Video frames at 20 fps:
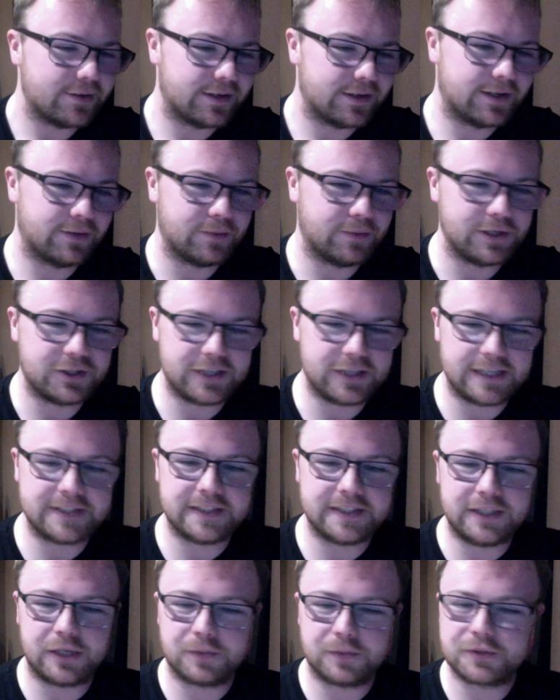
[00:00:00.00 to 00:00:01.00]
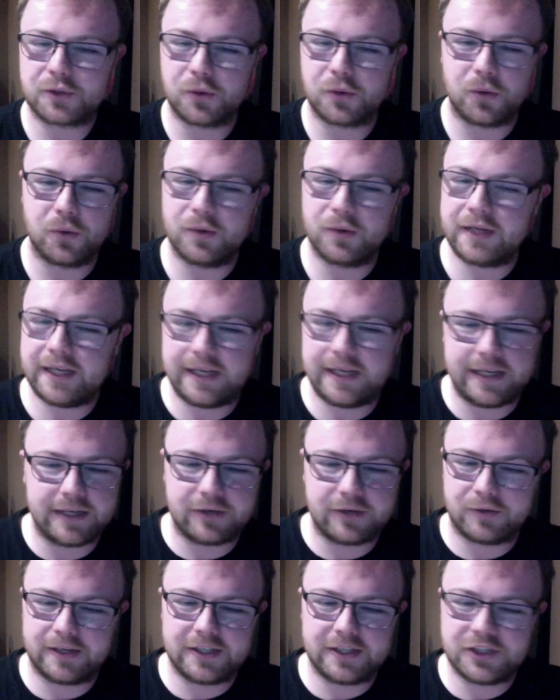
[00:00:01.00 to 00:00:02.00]
which is, is corny,
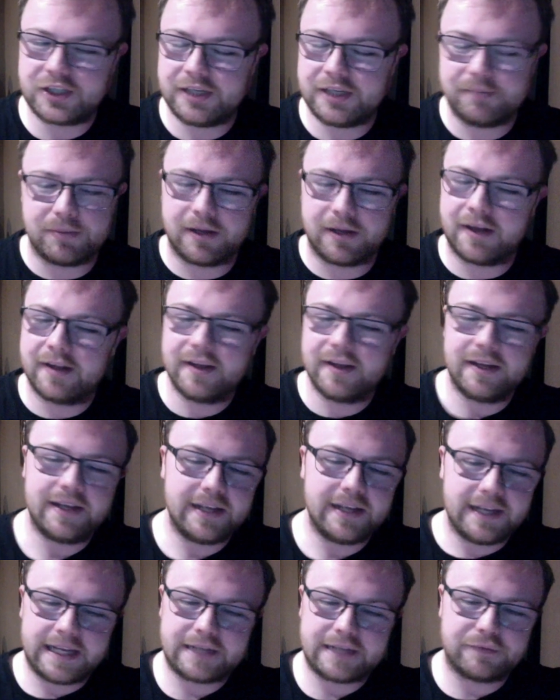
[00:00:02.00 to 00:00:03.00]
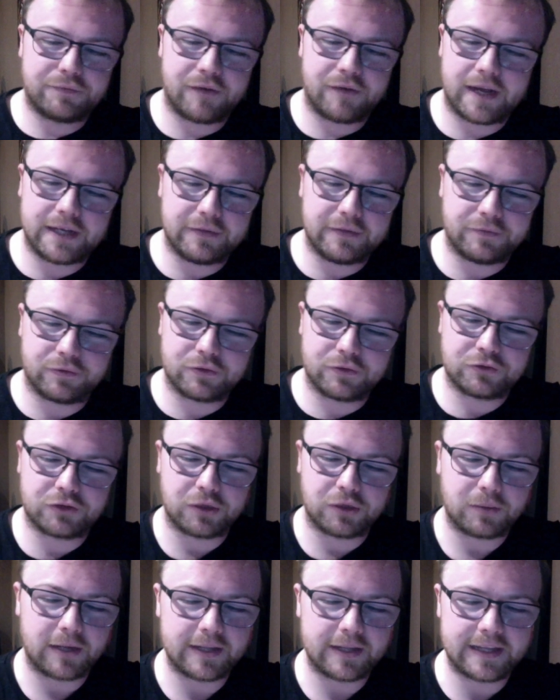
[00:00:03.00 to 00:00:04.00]
cringy, but is fine for a show
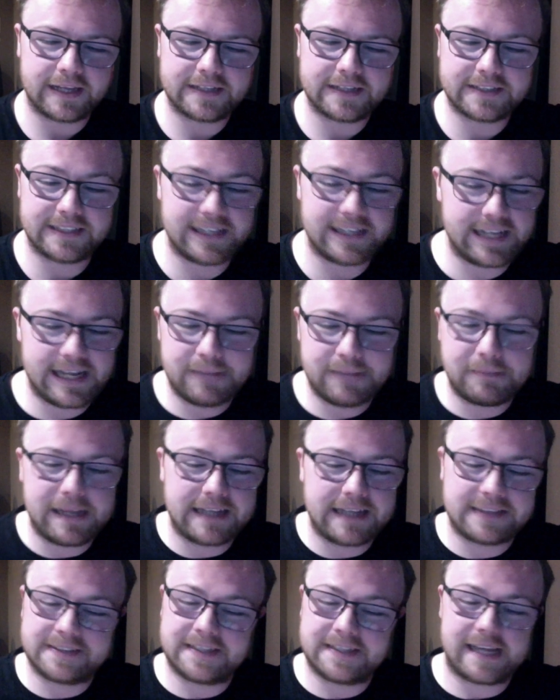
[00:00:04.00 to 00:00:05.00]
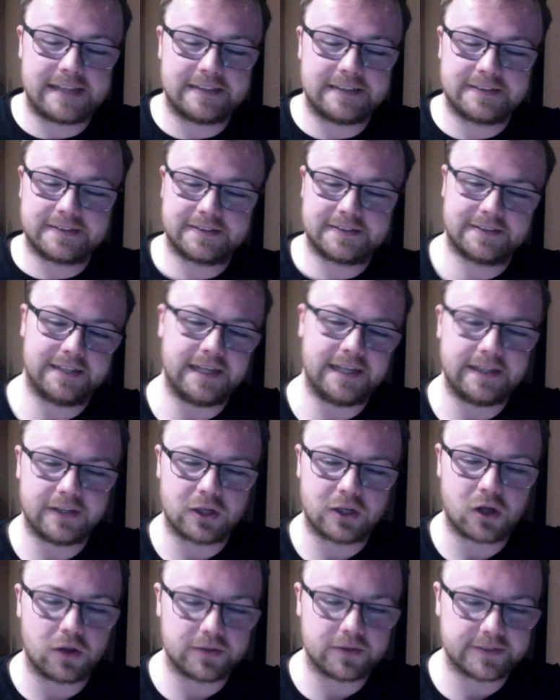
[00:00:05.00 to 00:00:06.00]
like this, and it makes sense in the
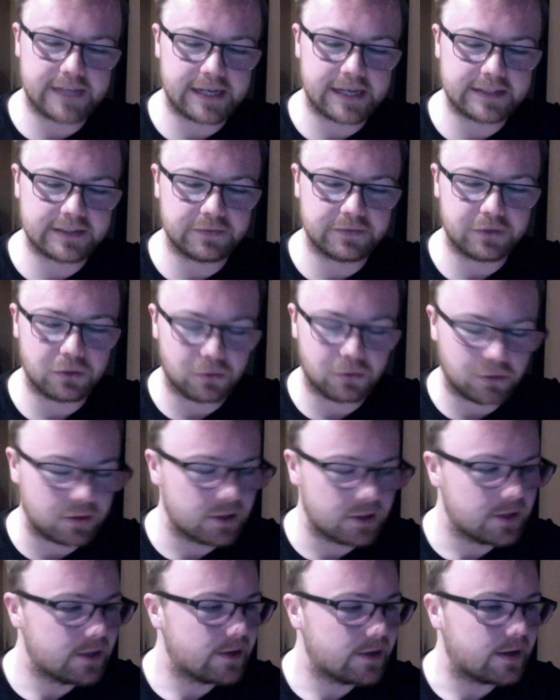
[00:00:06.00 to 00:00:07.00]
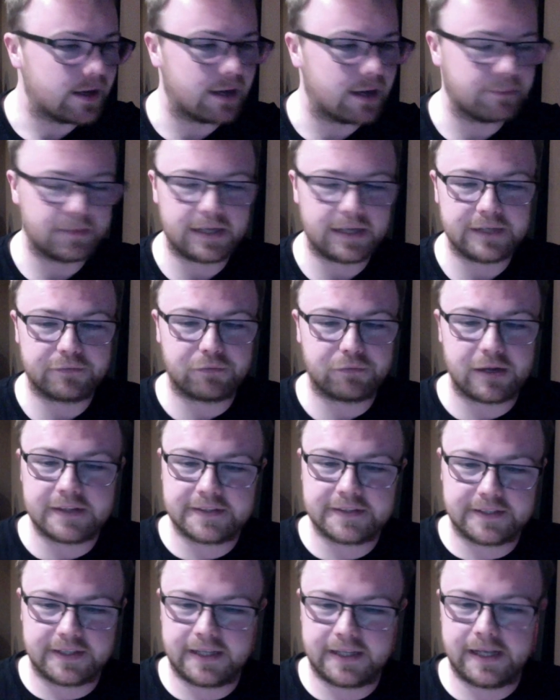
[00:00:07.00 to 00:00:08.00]
context of it all, that his friends
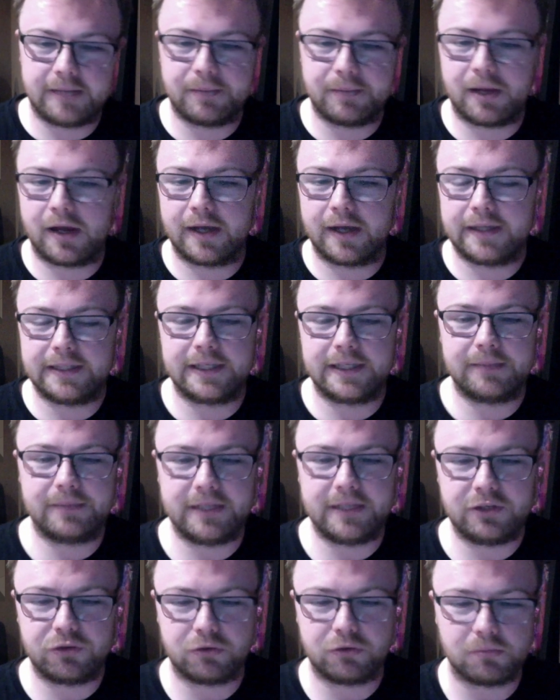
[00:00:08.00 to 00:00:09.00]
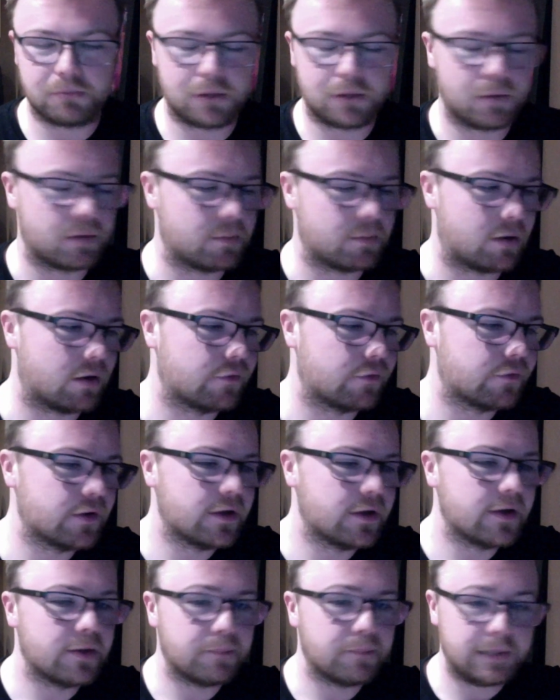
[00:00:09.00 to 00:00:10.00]
are there behind him and he shouldn't blow them off.
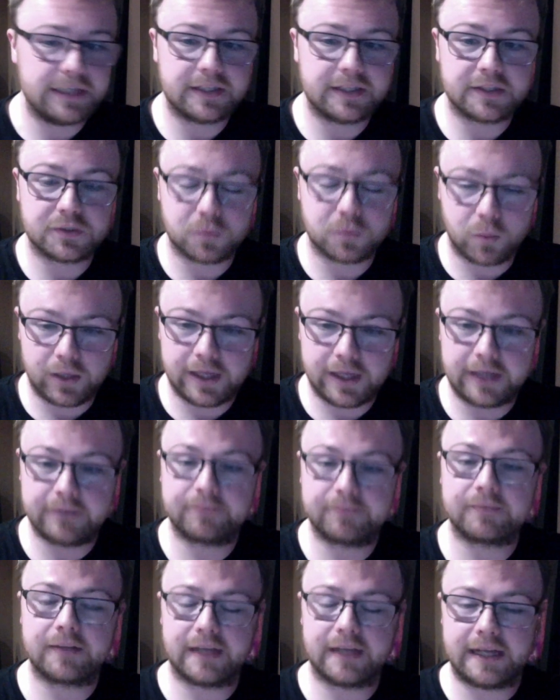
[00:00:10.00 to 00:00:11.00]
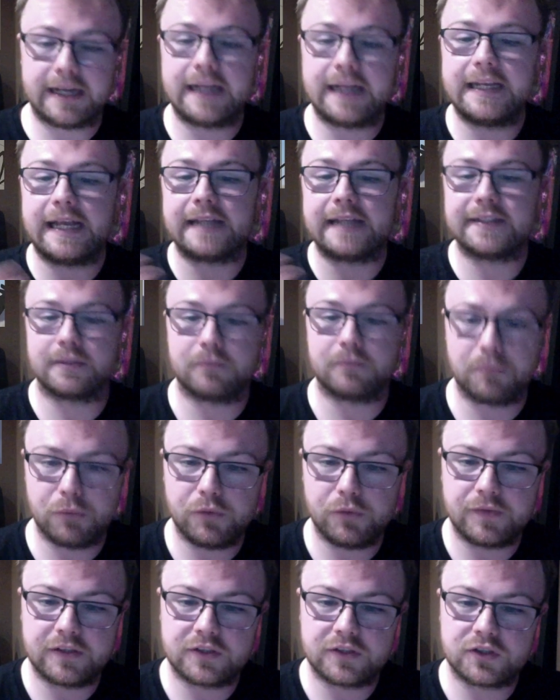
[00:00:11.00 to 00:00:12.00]
But he does win, and then he ends up
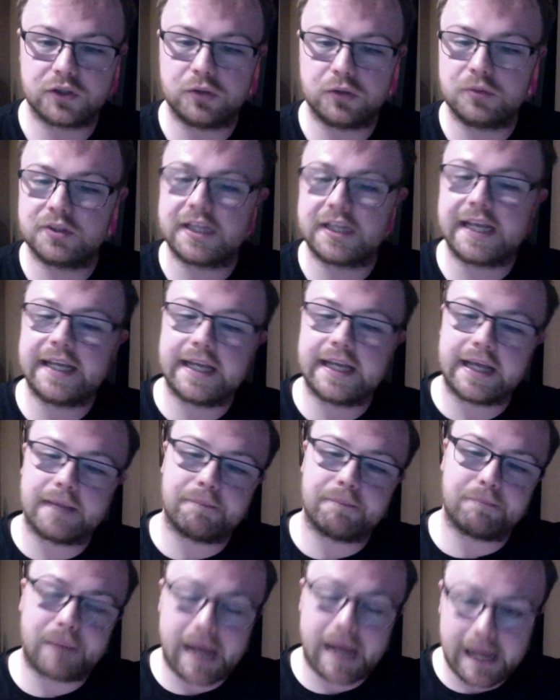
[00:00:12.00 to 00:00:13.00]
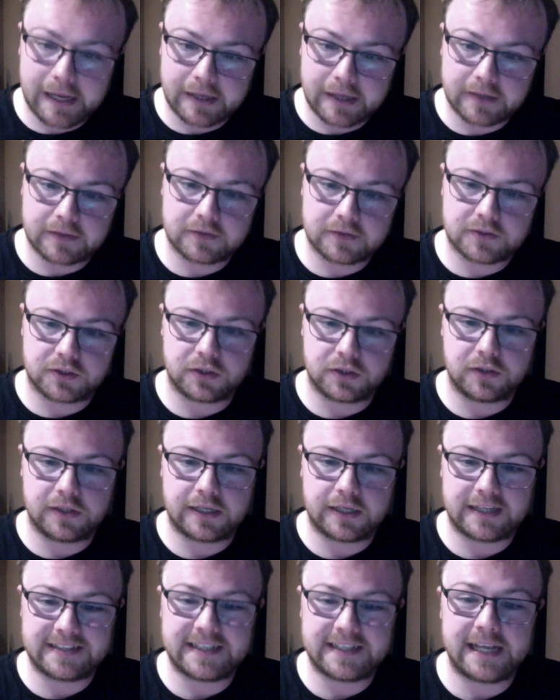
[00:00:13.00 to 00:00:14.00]
removing the suit, taking it back to the
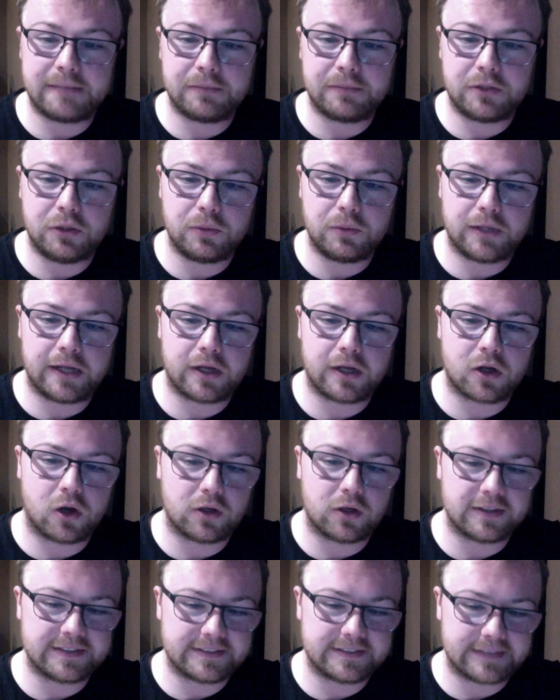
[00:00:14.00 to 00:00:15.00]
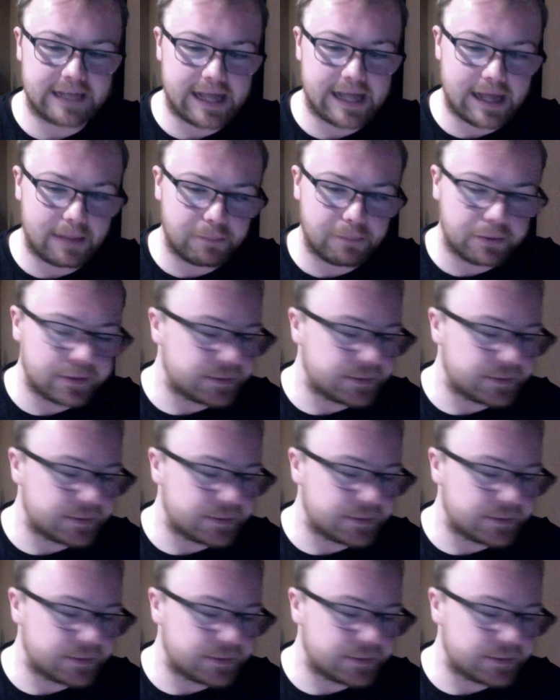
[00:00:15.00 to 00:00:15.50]
containment unit at Connor's lab,